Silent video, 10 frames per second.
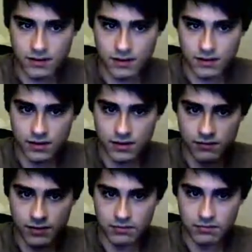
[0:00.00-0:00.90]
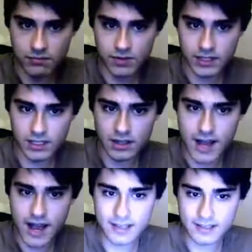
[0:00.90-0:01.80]
if we look at the
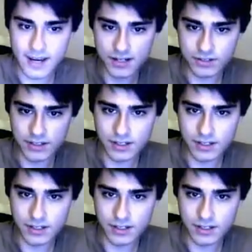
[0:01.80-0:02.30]
glass, actually,